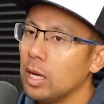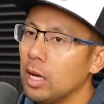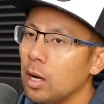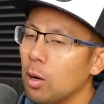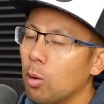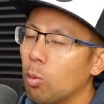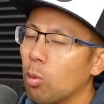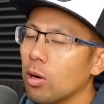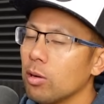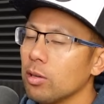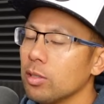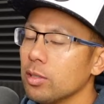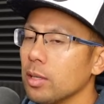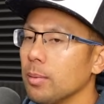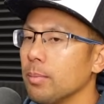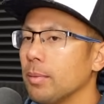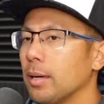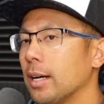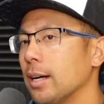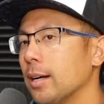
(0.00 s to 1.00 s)
What are
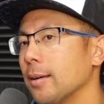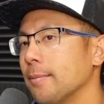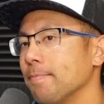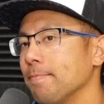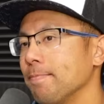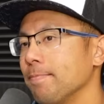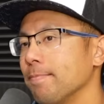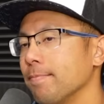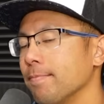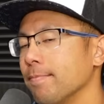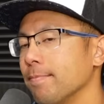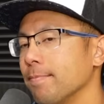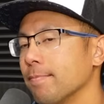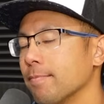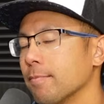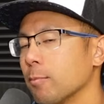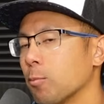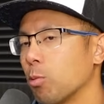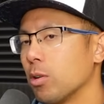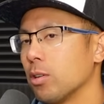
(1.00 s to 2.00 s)

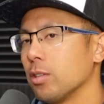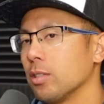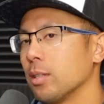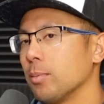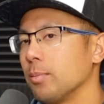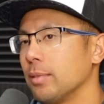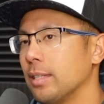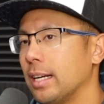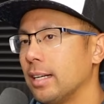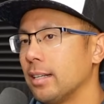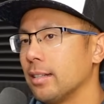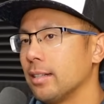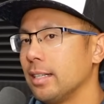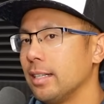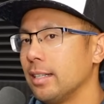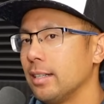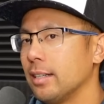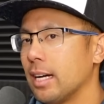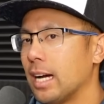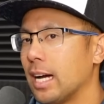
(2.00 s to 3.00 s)
some
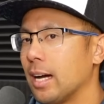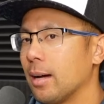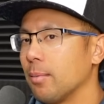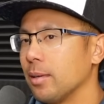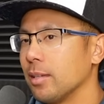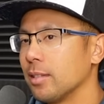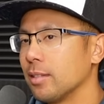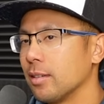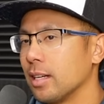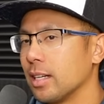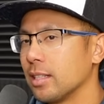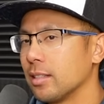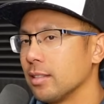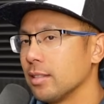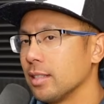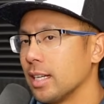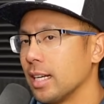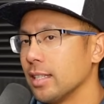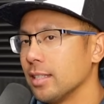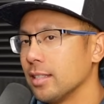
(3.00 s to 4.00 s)
daily habits or
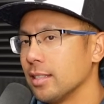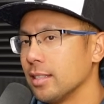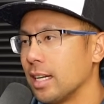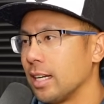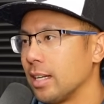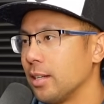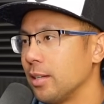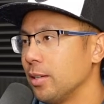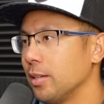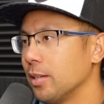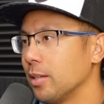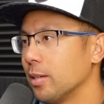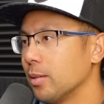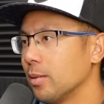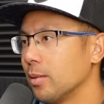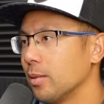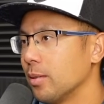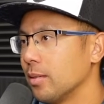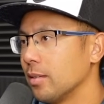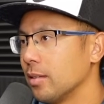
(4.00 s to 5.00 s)
exercises that you do?
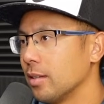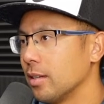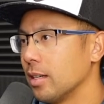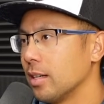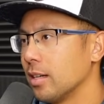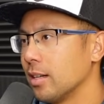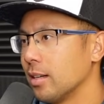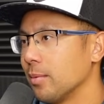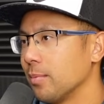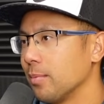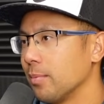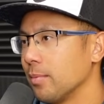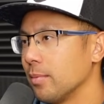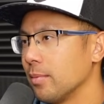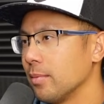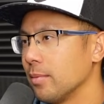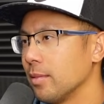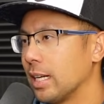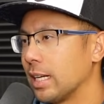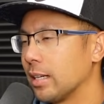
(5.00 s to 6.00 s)

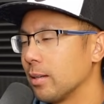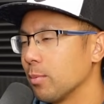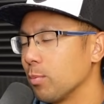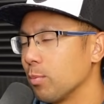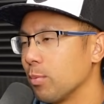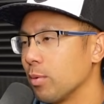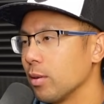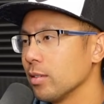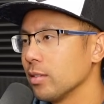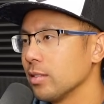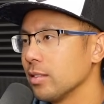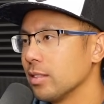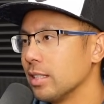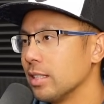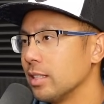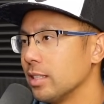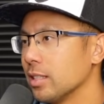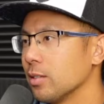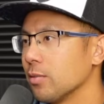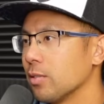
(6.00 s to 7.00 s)
Like personally
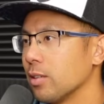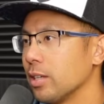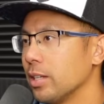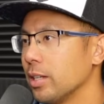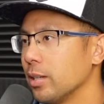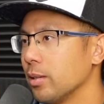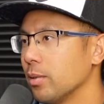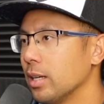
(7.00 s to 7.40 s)
just for you?